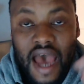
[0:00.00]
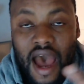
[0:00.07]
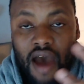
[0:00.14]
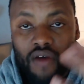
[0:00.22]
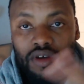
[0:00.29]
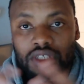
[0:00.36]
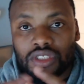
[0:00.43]

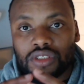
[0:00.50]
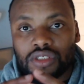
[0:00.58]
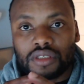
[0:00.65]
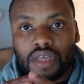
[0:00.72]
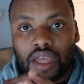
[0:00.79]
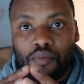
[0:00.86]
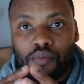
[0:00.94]
and now
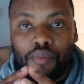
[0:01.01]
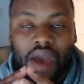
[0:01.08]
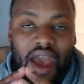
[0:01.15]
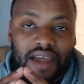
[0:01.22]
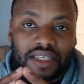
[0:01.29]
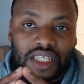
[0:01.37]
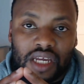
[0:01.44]
is
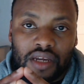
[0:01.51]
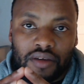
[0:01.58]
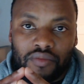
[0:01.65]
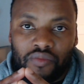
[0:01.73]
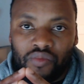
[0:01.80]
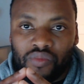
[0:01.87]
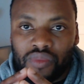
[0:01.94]

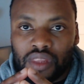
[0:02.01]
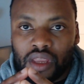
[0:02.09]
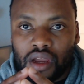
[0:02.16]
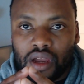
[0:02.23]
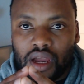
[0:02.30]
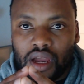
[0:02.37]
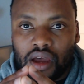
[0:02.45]
impacting
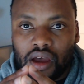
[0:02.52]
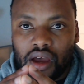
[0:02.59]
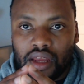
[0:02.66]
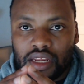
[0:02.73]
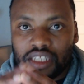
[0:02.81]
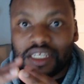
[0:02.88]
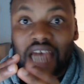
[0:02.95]

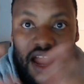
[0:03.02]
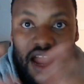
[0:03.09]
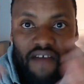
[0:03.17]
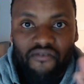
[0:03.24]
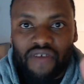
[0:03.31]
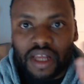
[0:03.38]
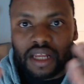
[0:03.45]
an
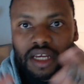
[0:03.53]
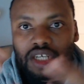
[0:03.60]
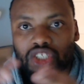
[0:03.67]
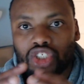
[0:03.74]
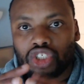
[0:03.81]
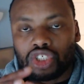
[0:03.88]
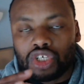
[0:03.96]
entire
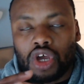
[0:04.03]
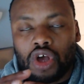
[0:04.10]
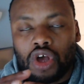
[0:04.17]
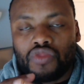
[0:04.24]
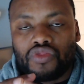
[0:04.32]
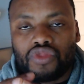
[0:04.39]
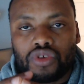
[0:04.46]

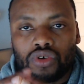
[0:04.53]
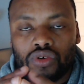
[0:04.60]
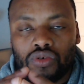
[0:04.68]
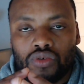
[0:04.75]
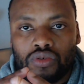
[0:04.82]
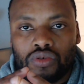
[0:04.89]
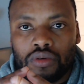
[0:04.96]
village
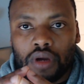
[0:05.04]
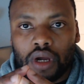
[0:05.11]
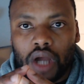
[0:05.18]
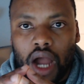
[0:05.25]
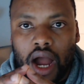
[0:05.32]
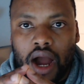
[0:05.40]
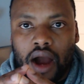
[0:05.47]

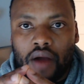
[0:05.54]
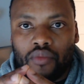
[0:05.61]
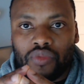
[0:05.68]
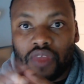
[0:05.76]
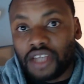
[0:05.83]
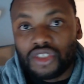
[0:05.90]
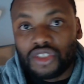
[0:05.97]
through
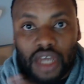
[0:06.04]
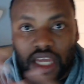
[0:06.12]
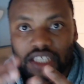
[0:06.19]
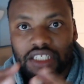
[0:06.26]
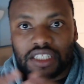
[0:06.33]
the